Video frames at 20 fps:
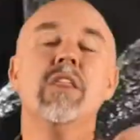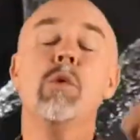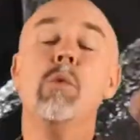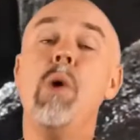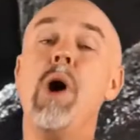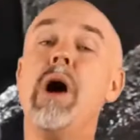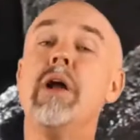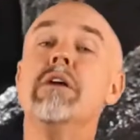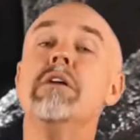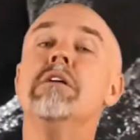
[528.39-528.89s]

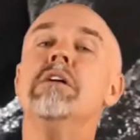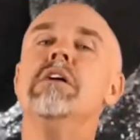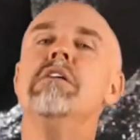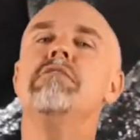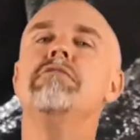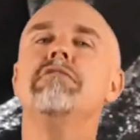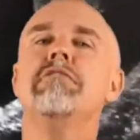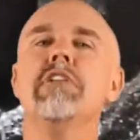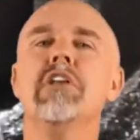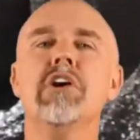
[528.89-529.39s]
water
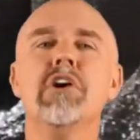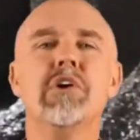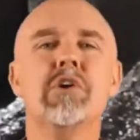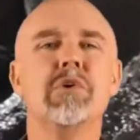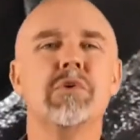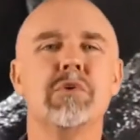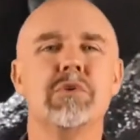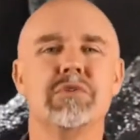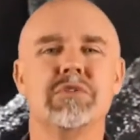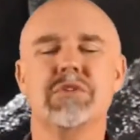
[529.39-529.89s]

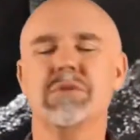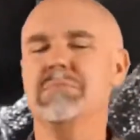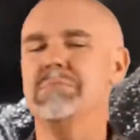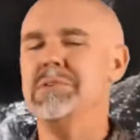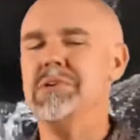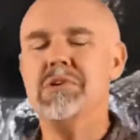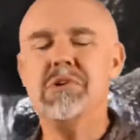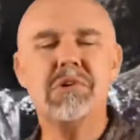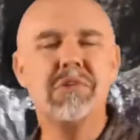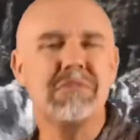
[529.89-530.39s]
flows
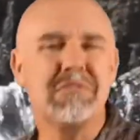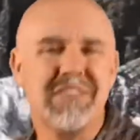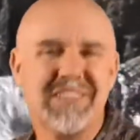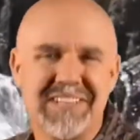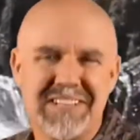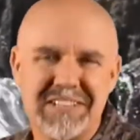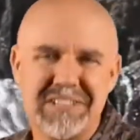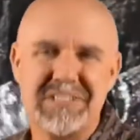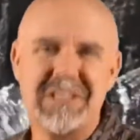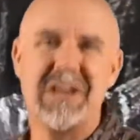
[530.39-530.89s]
beautifully
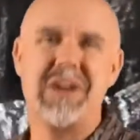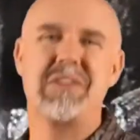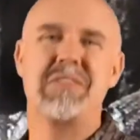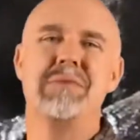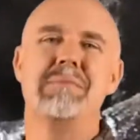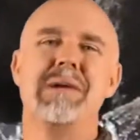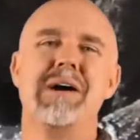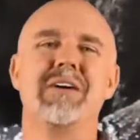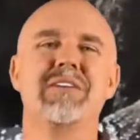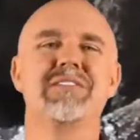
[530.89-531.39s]
down the
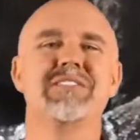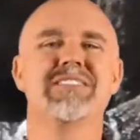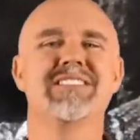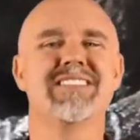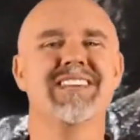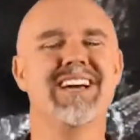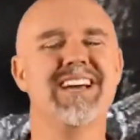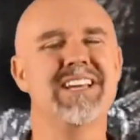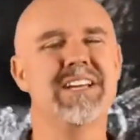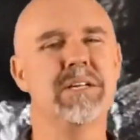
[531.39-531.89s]

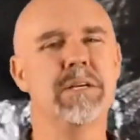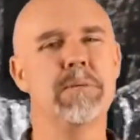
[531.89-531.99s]
mountainside.